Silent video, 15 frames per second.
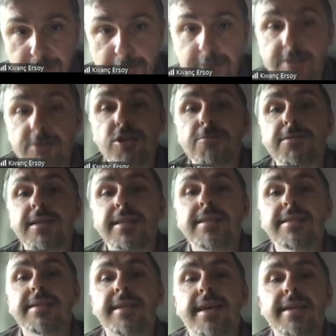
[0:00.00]
simple groups in
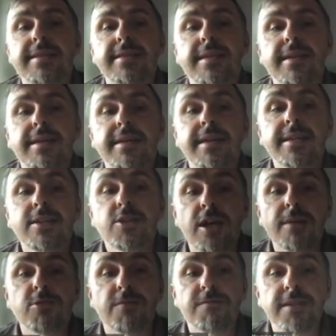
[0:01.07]
this case in
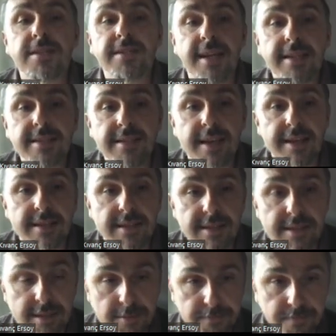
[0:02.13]
terms of the
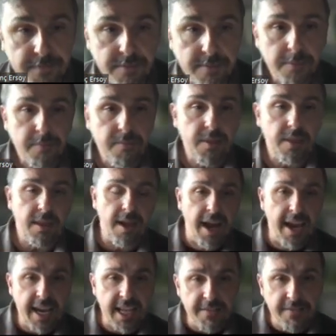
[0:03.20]
centralizers,
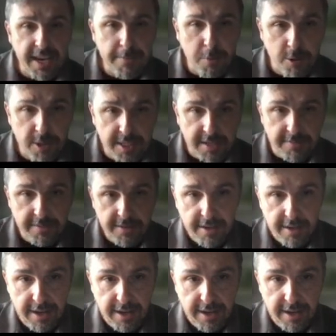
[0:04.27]
I had a very positive